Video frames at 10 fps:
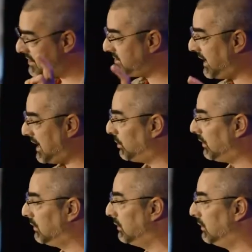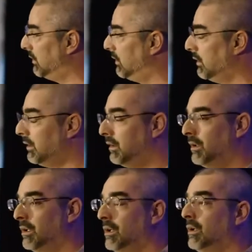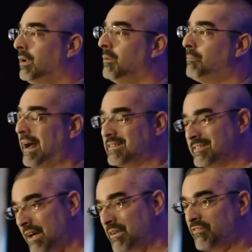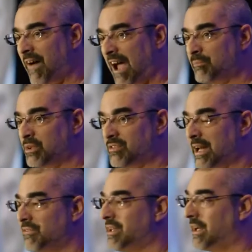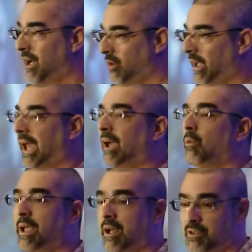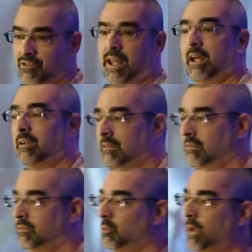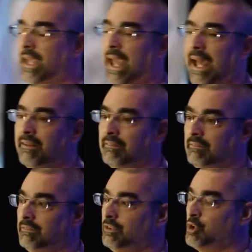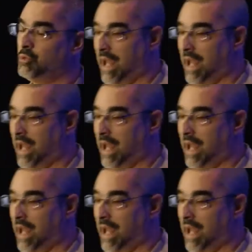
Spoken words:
this table, about 75% have said, okay, we understand, we can't do